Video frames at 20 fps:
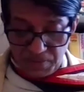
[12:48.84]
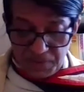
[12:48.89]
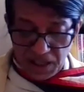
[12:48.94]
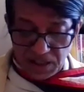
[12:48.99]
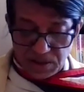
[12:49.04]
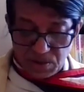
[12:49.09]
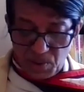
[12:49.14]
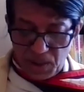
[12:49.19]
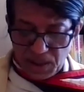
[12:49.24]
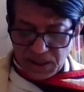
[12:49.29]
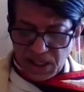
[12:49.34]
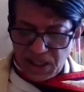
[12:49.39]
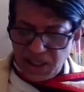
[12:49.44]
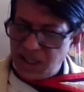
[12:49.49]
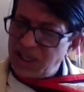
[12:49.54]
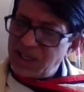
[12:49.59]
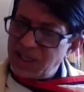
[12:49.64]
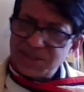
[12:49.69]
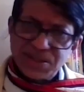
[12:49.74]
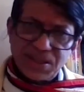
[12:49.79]
event, one can
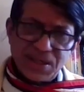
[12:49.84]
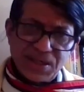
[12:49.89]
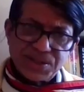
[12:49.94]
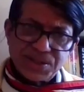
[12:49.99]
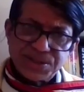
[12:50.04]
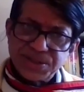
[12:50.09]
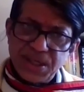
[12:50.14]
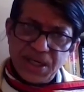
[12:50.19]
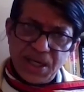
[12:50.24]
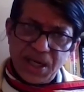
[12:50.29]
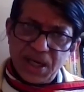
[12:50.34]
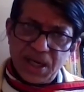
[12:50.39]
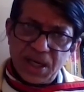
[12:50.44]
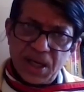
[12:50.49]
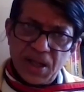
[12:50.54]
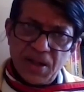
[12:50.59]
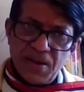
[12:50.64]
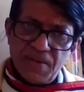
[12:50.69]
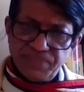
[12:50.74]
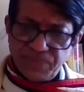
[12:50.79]
easily
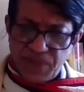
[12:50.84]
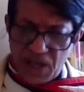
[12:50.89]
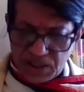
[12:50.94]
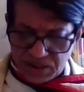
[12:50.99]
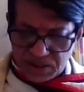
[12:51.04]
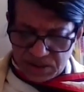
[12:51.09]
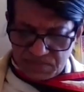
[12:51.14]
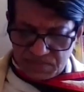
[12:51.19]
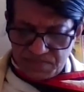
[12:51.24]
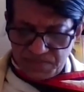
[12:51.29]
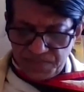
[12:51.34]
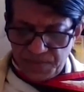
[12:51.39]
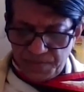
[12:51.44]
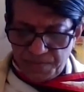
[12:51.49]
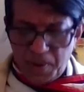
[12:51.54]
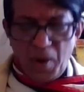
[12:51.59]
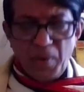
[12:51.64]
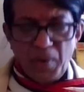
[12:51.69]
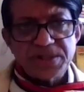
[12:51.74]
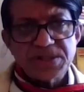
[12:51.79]
see that
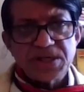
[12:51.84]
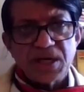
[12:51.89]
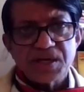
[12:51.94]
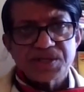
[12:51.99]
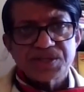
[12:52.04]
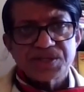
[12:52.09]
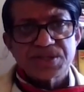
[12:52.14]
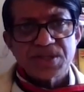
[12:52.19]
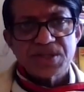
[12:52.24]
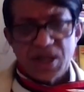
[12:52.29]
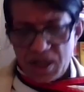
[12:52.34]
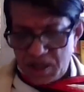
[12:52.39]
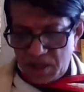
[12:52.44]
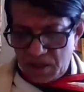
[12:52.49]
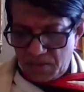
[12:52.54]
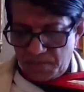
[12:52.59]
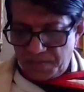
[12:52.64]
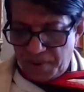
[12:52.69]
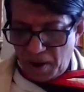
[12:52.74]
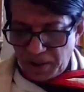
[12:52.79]
poetics,
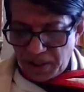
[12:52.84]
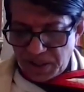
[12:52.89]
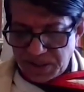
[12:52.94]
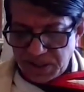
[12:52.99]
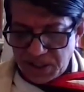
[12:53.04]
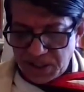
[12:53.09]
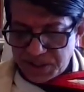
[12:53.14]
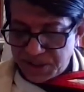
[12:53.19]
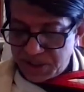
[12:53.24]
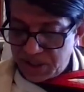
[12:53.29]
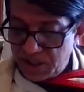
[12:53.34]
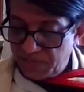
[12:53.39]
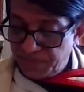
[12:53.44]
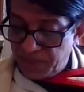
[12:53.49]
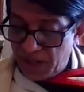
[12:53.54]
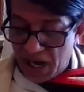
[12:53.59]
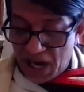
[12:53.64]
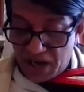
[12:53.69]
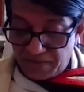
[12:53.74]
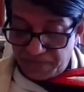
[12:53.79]
politics,
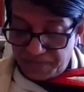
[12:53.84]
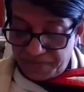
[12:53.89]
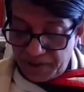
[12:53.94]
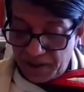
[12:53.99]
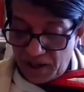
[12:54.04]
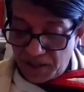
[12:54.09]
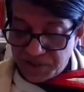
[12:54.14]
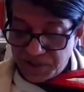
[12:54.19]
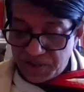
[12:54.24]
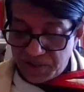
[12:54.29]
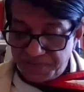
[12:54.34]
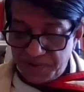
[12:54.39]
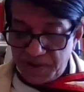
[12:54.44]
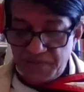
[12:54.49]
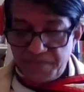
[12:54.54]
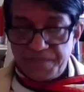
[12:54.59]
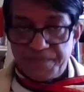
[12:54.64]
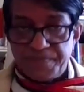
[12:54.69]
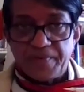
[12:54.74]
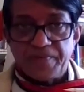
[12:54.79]
and
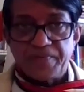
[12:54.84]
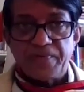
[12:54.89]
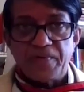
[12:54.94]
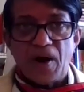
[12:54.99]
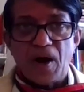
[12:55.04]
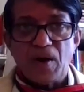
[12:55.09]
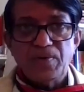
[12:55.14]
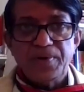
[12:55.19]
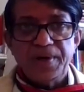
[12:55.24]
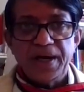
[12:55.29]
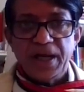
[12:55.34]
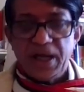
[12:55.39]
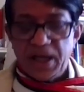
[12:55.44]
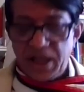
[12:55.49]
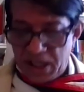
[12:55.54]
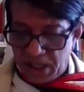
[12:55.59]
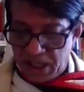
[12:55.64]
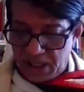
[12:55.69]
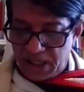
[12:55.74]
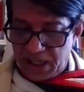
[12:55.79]
philosophy
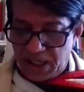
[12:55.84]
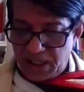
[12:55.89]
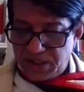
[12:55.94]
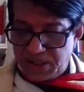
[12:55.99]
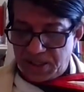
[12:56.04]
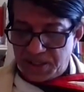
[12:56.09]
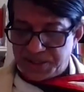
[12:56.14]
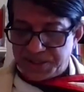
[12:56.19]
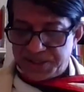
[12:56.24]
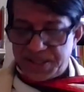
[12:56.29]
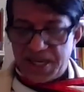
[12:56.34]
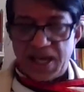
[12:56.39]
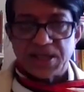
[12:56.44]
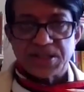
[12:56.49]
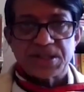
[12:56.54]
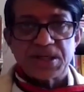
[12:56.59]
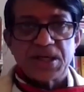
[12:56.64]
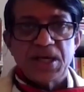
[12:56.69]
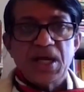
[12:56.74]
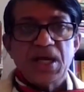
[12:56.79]
profoundly
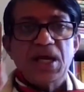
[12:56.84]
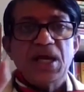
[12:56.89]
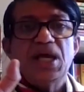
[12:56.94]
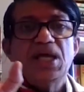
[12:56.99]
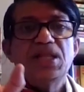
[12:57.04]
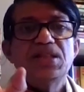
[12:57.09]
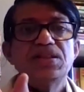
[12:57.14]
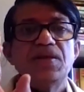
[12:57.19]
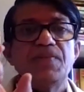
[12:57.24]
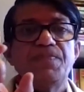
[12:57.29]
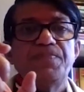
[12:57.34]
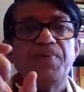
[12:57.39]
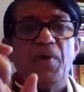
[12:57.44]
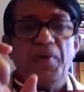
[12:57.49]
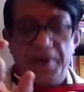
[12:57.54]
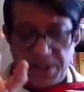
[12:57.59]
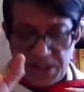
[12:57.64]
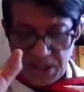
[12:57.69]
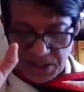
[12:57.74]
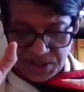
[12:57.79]
intersect in the
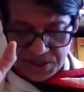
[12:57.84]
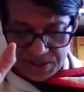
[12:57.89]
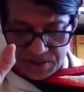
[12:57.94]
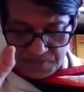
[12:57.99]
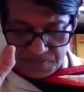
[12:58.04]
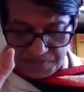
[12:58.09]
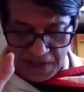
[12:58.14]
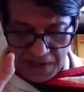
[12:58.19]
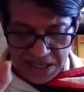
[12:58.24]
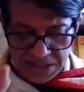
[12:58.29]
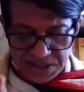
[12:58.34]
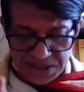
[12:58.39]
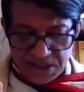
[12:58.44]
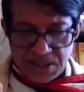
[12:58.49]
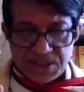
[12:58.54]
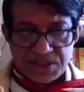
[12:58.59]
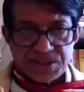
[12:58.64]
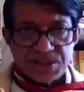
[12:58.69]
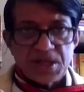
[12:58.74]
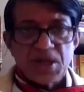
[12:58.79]
poetic
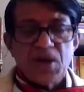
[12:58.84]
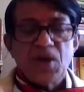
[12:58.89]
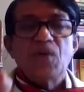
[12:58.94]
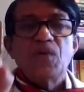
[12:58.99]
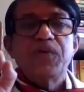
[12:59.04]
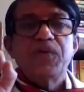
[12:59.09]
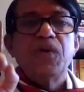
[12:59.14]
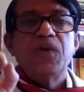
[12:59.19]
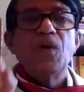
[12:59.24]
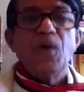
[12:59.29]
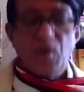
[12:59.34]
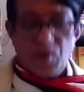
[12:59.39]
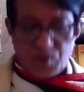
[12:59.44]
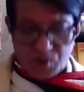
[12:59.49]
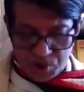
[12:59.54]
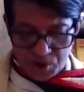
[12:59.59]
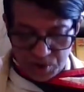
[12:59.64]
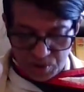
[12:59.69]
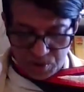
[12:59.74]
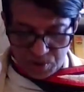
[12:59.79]
spaces
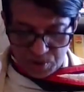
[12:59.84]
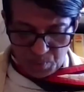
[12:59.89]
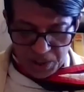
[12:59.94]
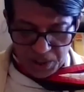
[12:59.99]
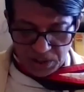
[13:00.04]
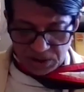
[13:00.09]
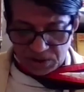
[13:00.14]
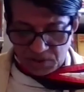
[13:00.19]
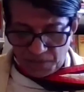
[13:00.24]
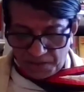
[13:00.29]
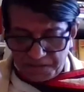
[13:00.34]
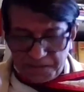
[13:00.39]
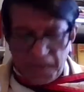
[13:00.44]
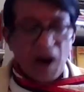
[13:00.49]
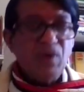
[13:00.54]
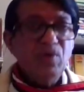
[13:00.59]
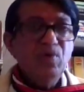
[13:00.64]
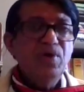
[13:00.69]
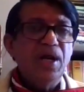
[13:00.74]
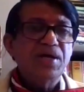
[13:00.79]
forged with
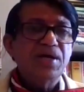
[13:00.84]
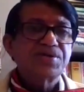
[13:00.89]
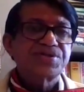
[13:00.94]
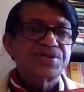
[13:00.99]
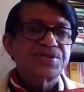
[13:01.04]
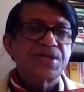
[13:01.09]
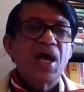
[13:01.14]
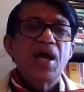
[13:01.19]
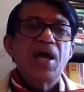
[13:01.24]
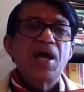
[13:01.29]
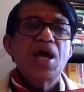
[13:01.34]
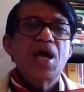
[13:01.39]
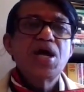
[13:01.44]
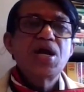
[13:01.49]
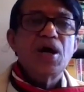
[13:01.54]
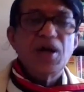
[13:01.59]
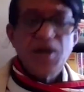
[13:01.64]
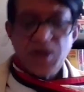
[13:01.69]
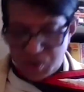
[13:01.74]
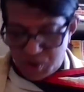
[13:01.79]
boundless
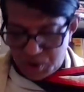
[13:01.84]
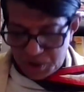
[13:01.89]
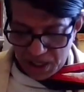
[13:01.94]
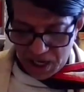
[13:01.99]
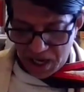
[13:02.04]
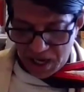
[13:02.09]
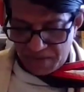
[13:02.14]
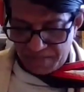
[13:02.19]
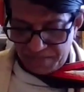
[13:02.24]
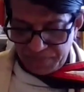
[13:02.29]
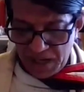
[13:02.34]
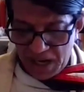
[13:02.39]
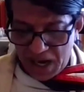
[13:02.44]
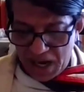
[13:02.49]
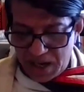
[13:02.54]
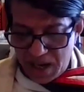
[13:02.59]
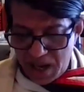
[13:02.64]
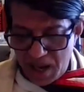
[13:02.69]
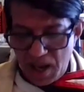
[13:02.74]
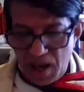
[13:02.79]
energia
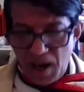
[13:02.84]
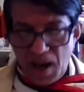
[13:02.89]
and